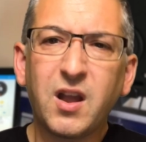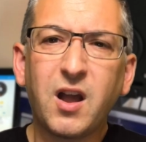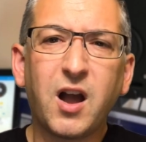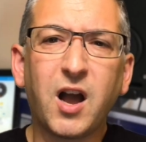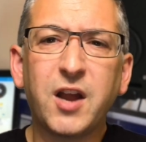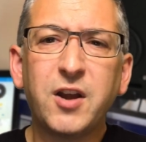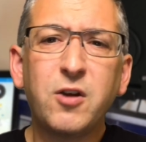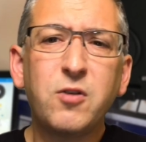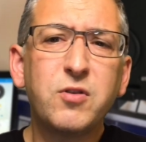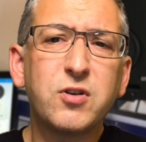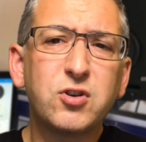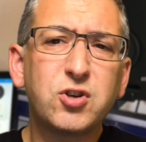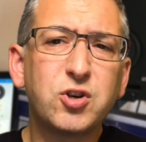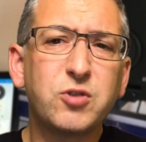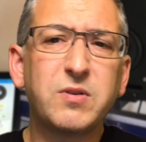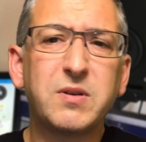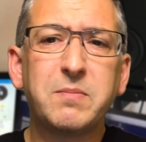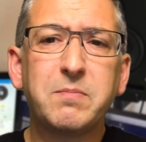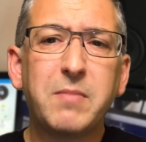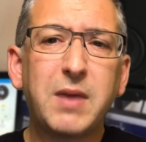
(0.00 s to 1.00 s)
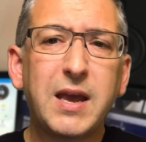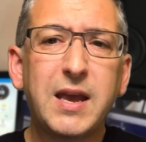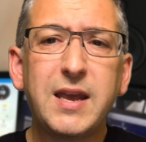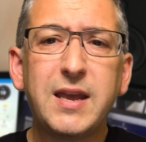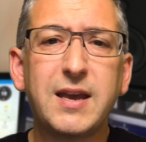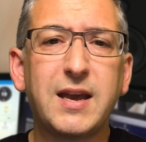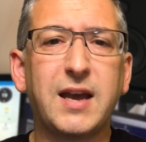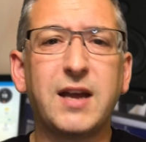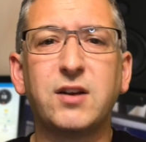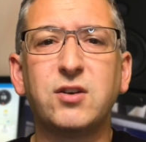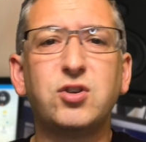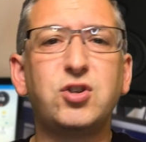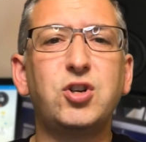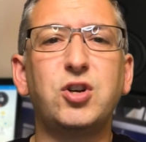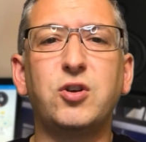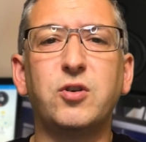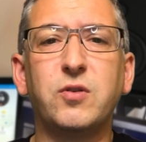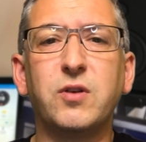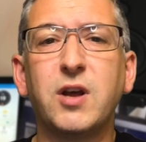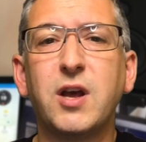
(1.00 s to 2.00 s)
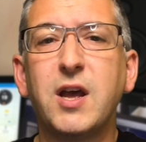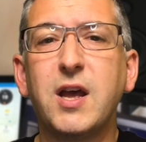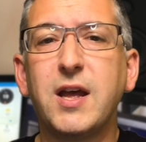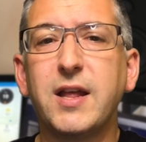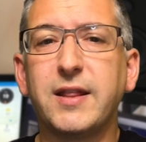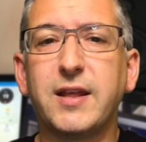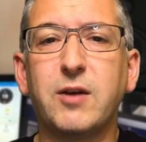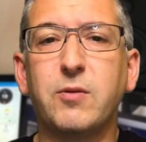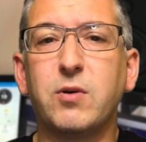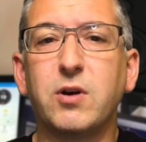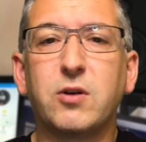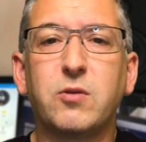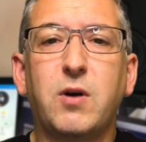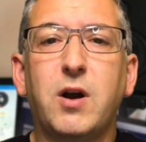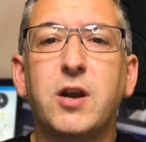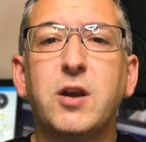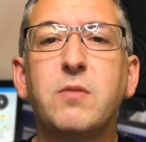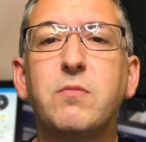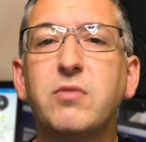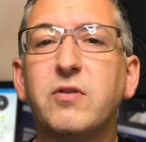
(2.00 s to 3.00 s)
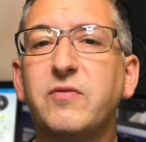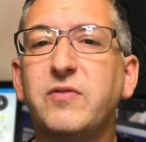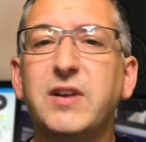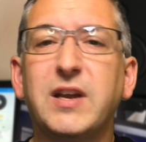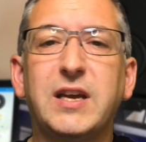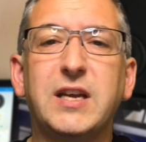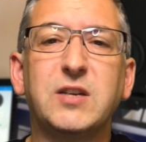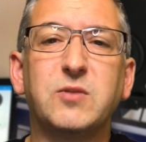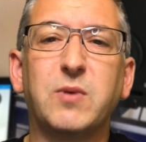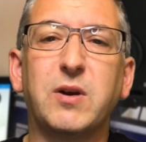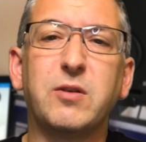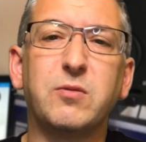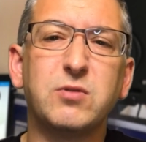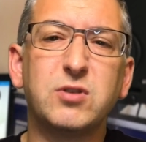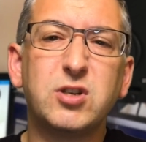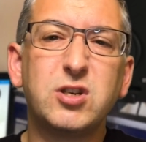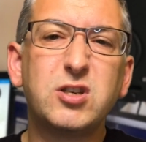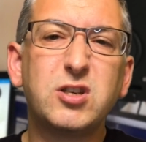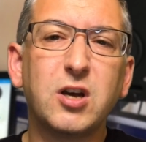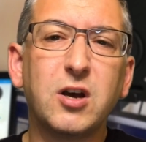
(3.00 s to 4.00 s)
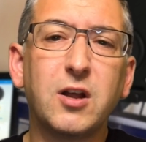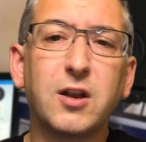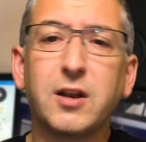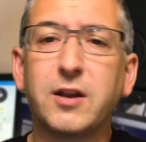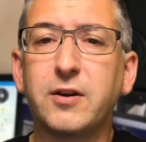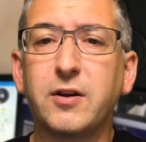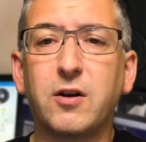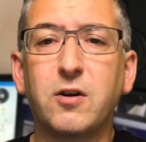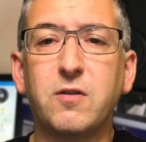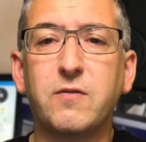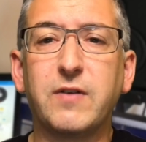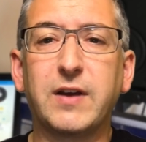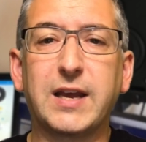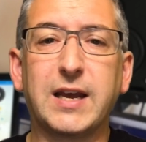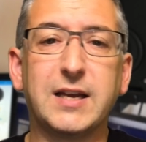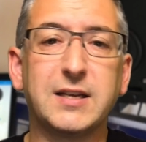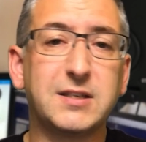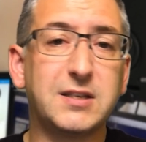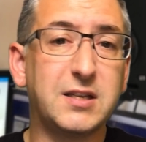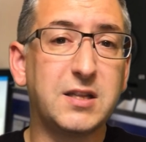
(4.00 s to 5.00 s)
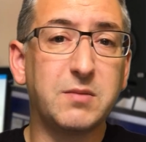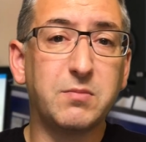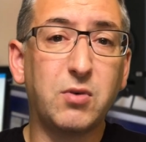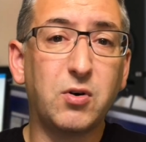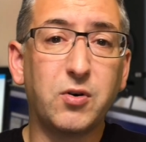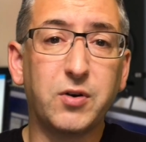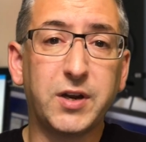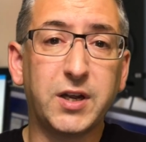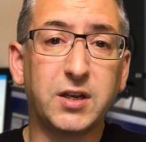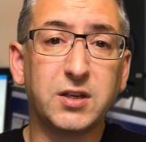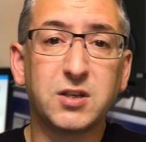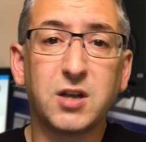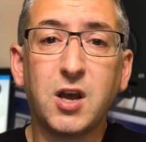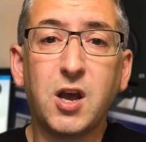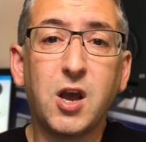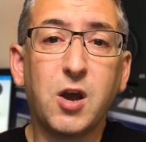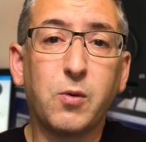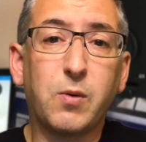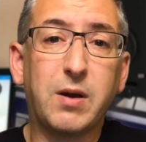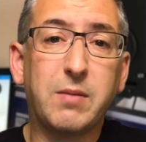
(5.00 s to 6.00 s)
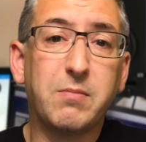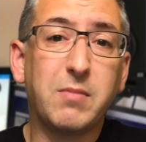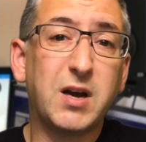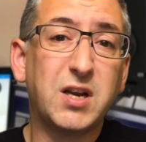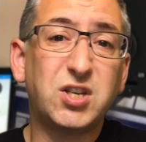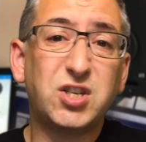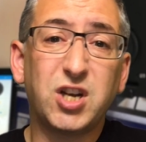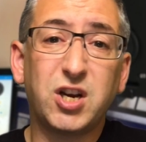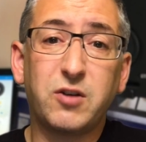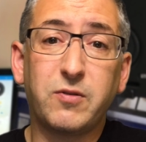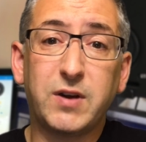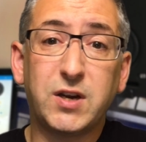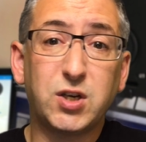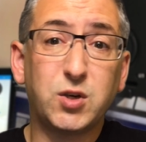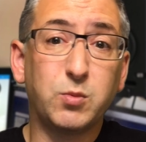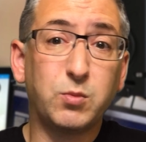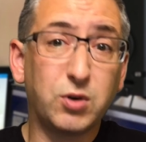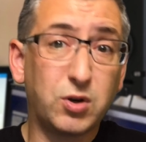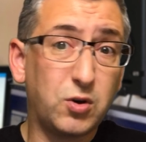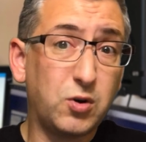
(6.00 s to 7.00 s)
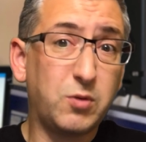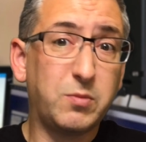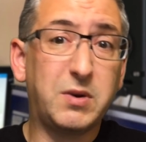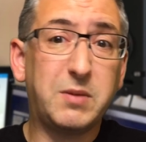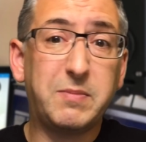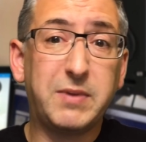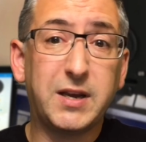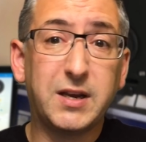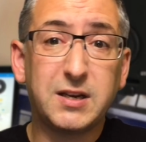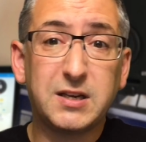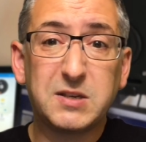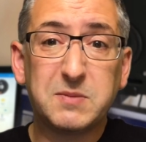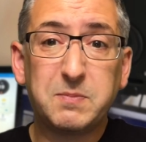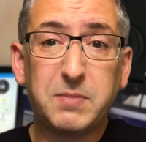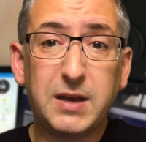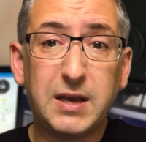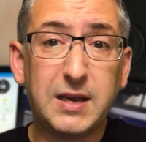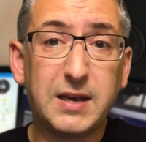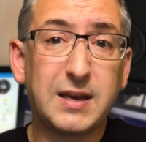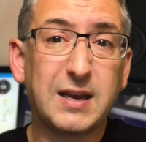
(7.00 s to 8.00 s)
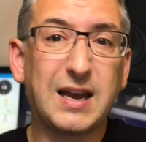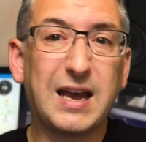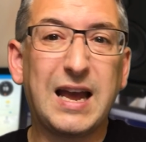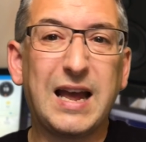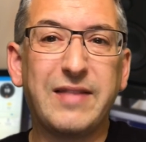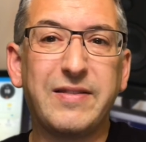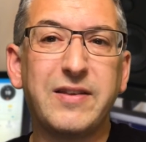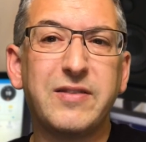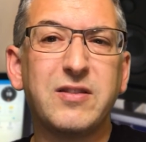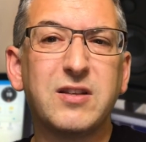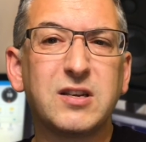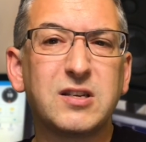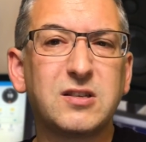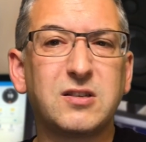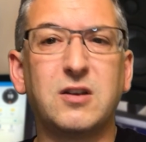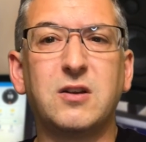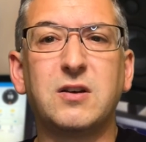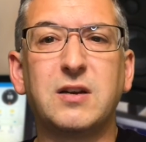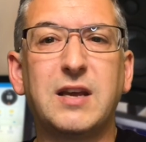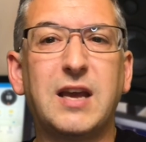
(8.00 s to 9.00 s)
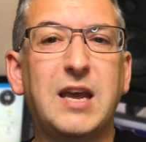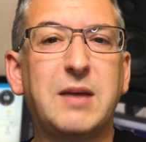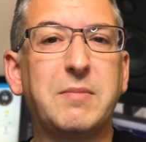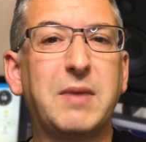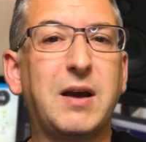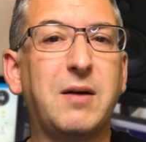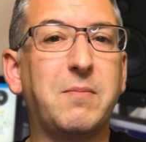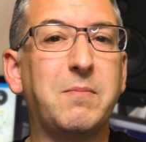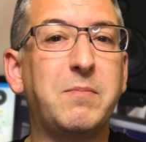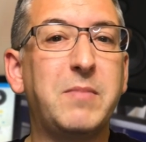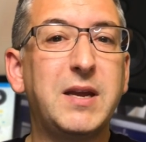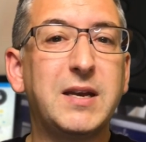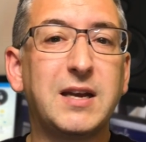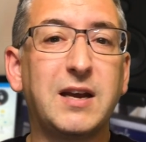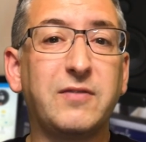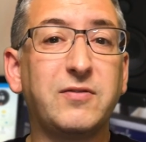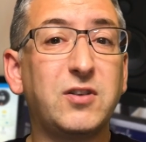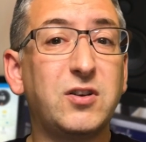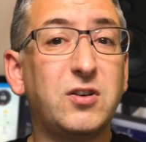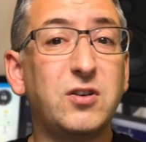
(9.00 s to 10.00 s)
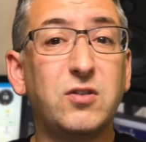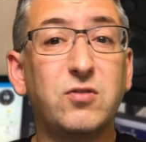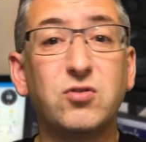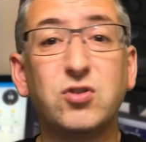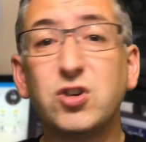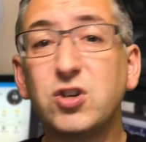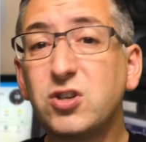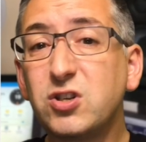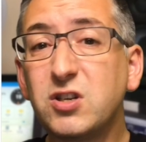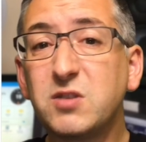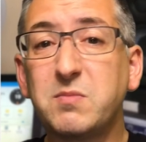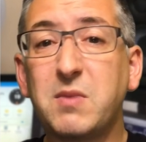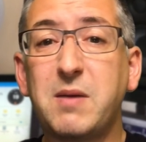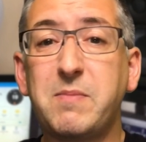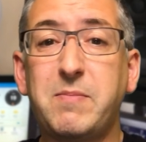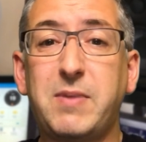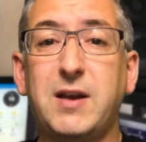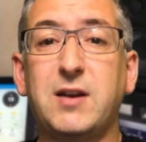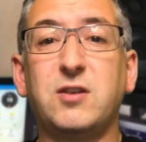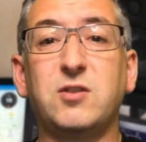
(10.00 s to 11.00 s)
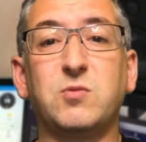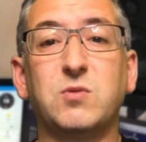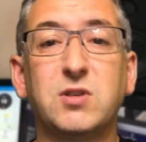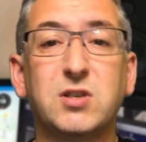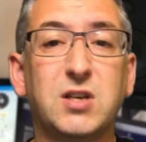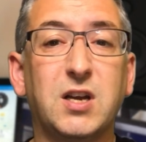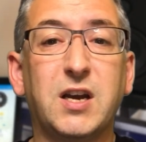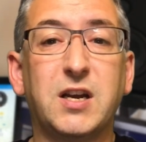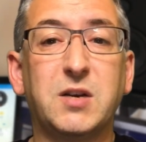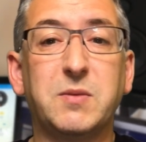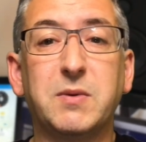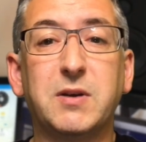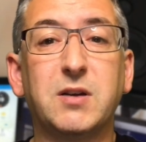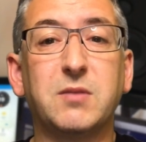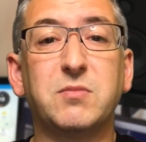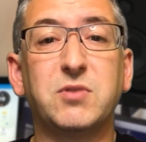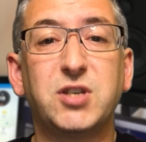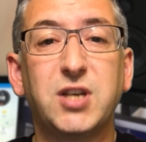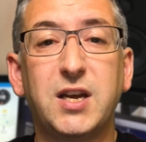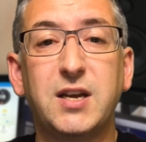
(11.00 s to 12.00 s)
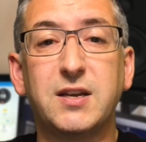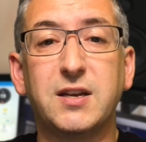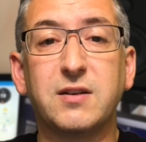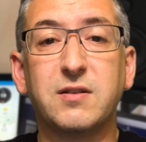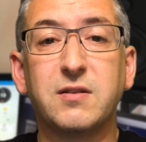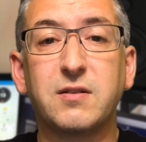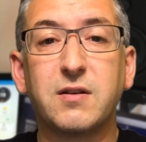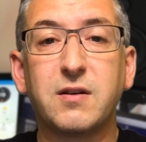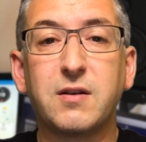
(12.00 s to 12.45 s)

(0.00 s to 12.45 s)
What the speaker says: I know that during May and June, there were quite a number of days where it was dull and overcast in the mornings, where my generation would normally be at its peak, and then the sun came out mid-afternoon just as my panels were starting to become shaded.